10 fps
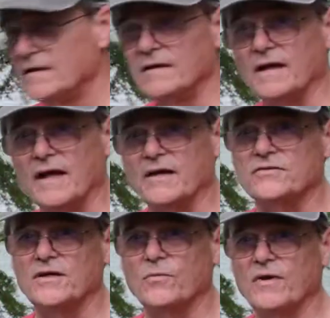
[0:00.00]
Now, like I
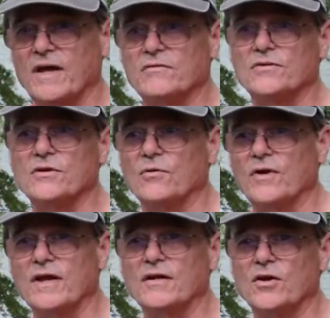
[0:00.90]
said, we haven't done
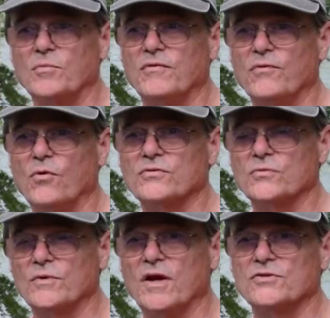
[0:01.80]
oregano before, so
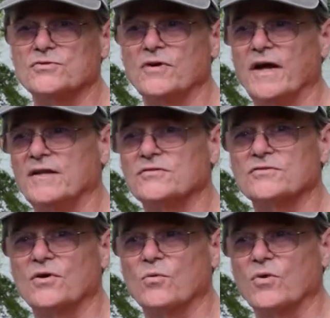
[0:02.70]
we're not sure how this is
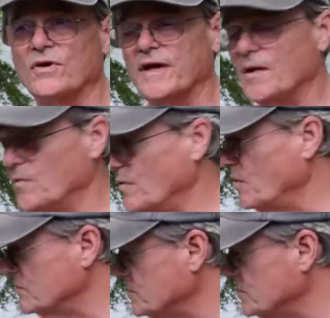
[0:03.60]
going to work out, but we're going to